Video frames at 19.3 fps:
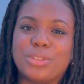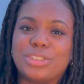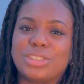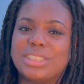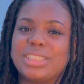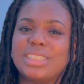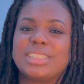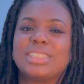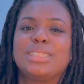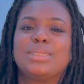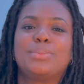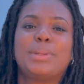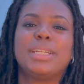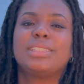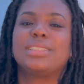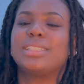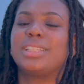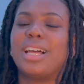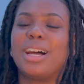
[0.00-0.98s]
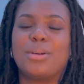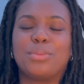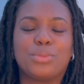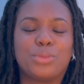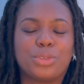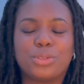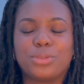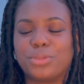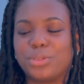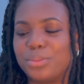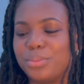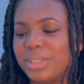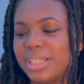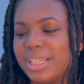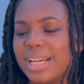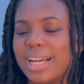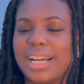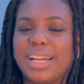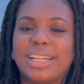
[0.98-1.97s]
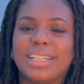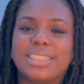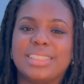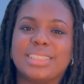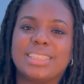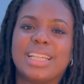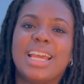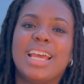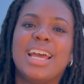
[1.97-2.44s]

Just expect a lot more from me, guys.